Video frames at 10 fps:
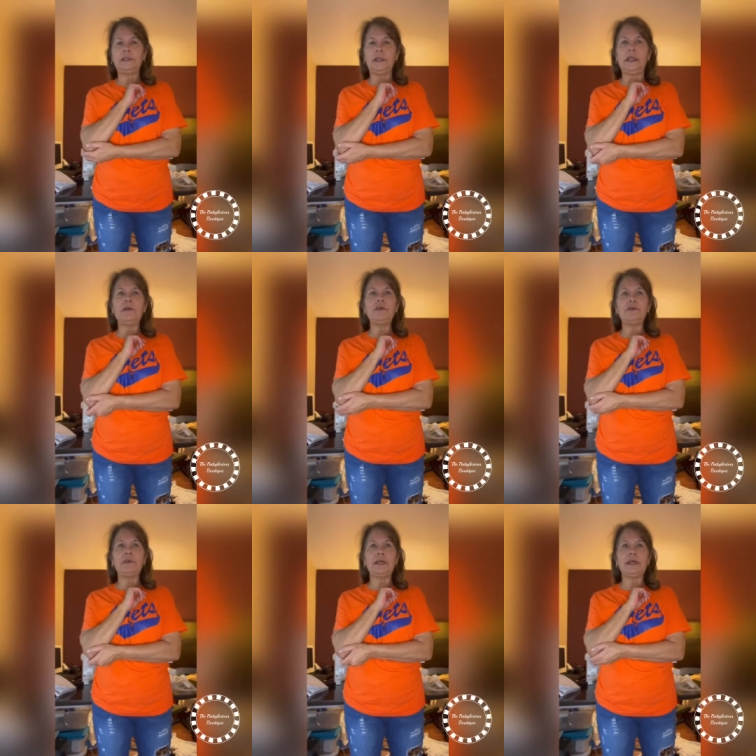And I was
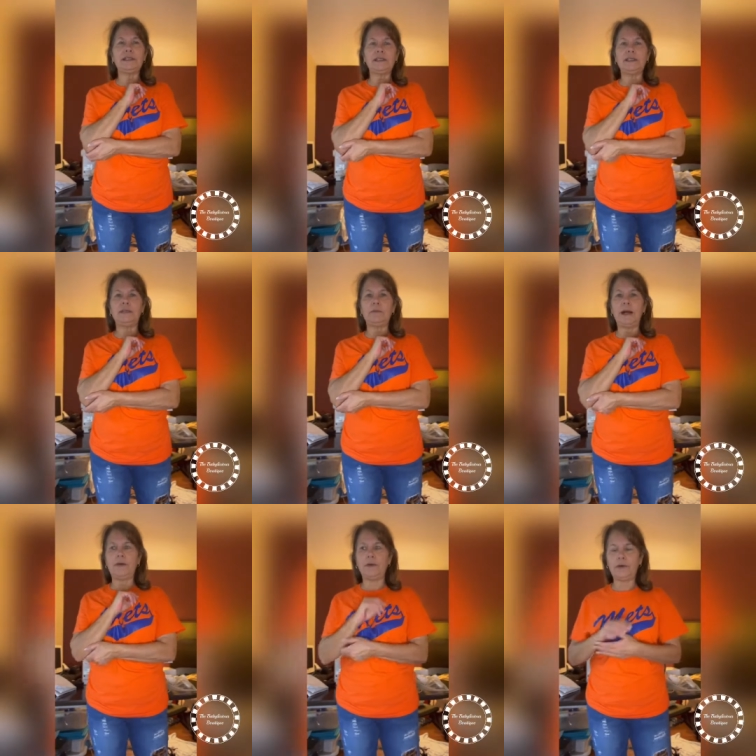real hesitant
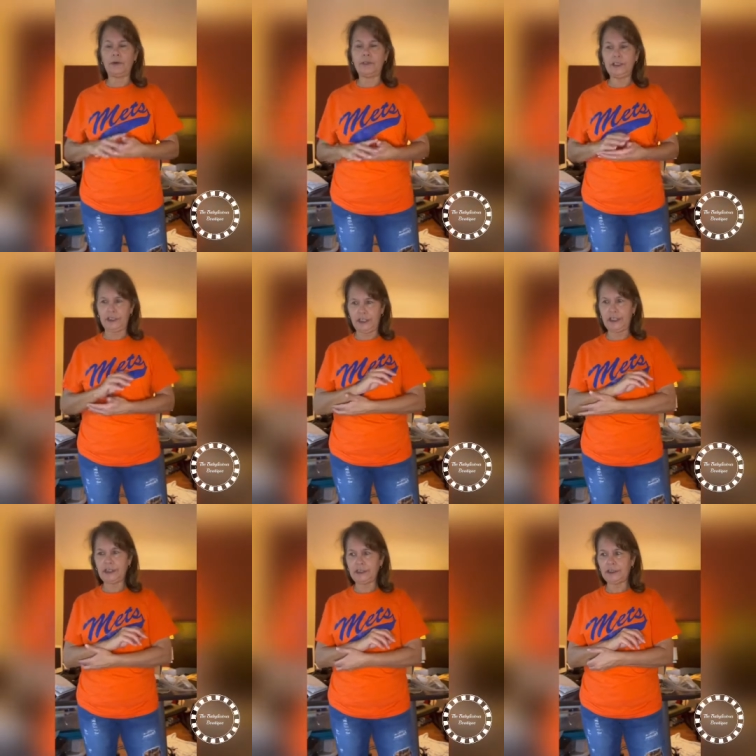about ordering
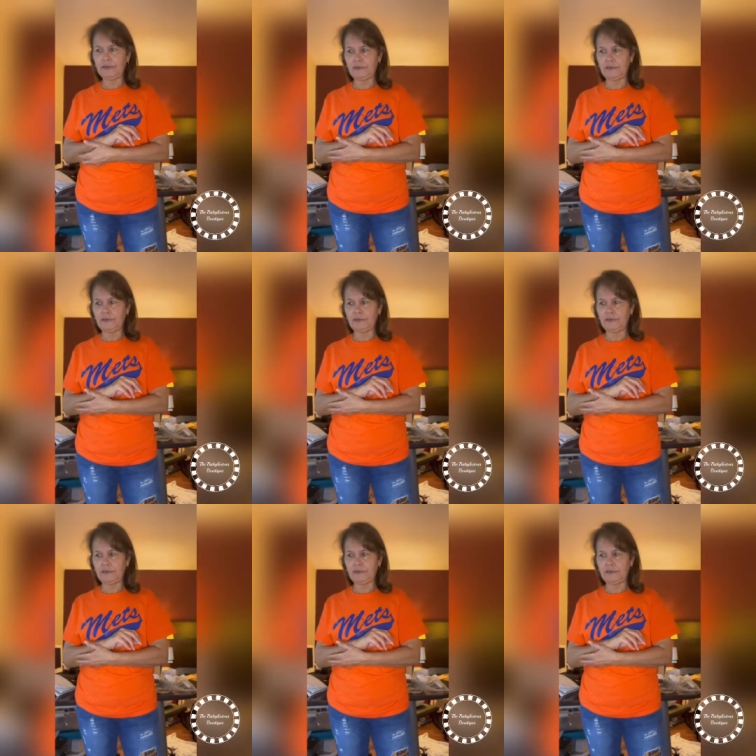jeans